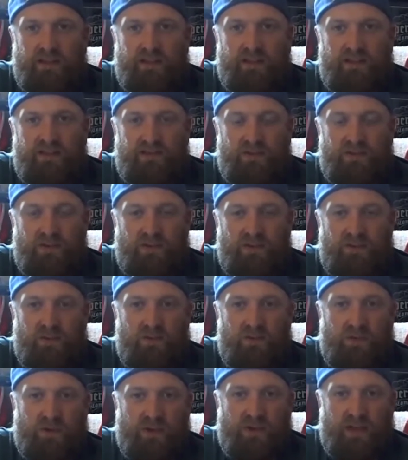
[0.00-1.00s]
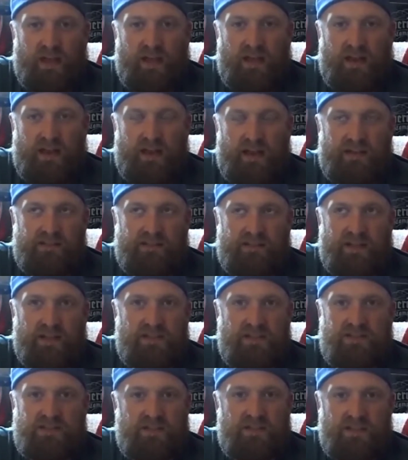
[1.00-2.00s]
And so if you look at it as, I
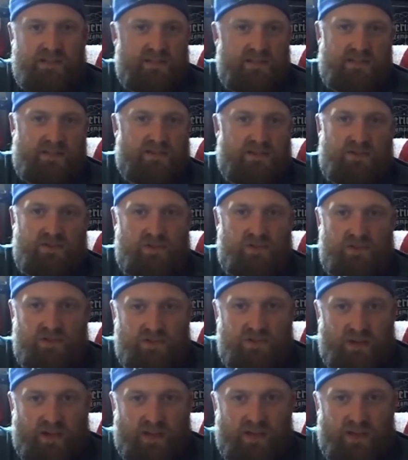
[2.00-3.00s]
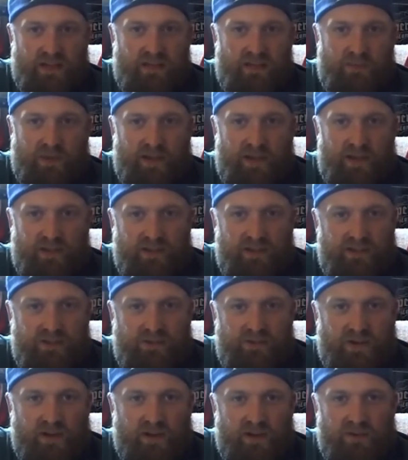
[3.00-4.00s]
just need a signature so I can get my
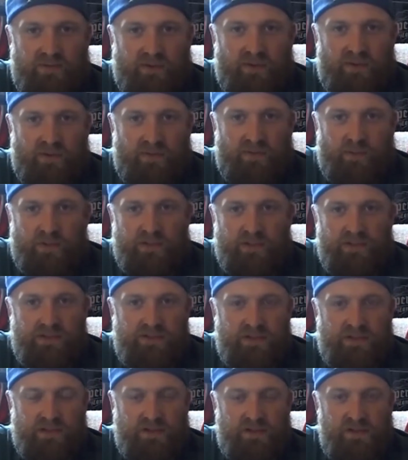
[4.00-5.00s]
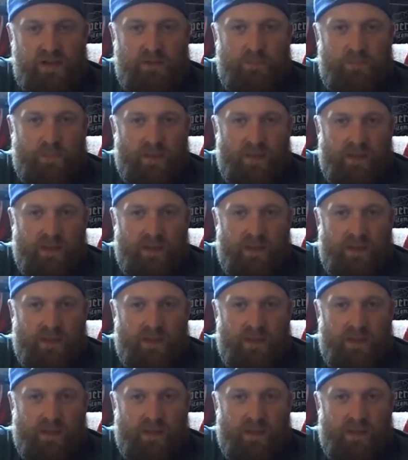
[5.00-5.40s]
LA200 for this one sick sheep,